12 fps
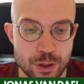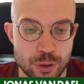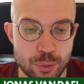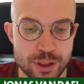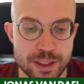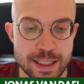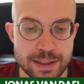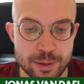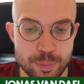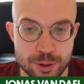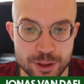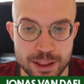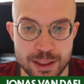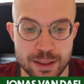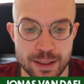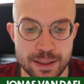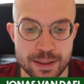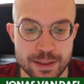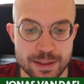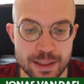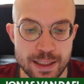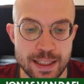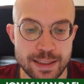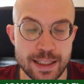you would get a position like this.
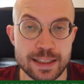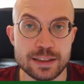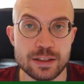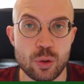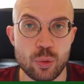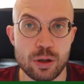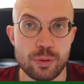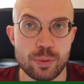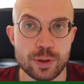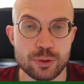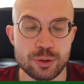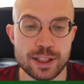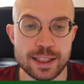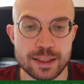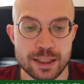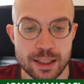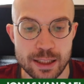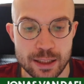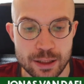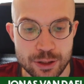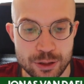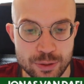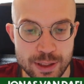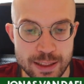And that is not what we want to get.
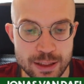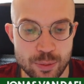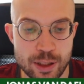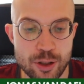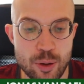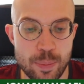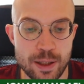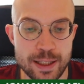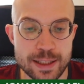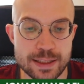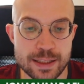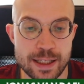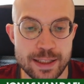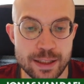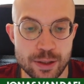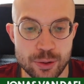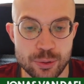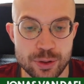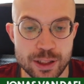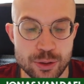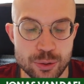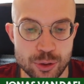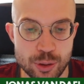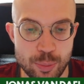So that is why you play this knight here to
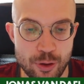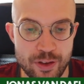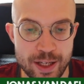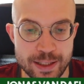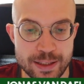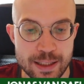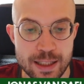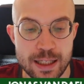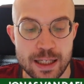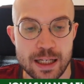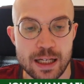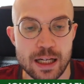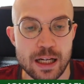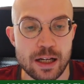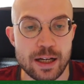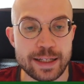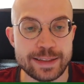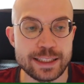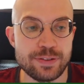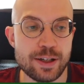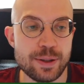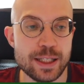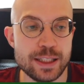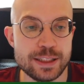d2 to protect. And this
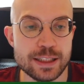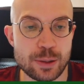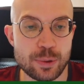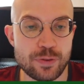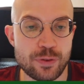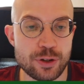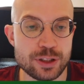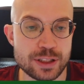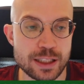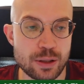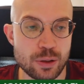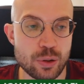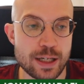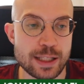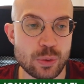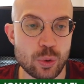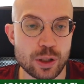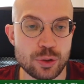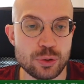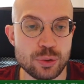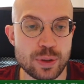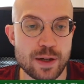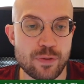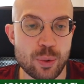variation, I will first take a look at what to
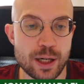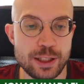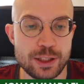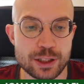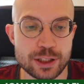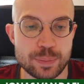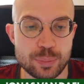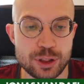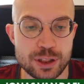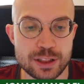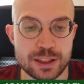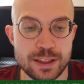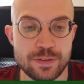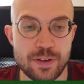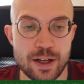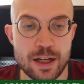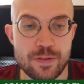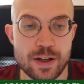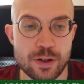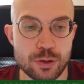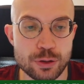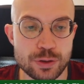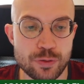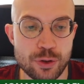do if white just pushes c5 and
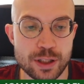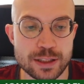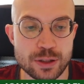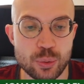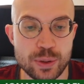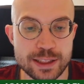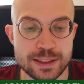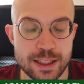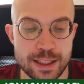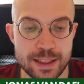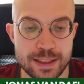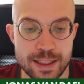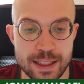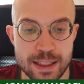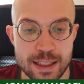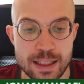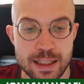goes for this queenside attack.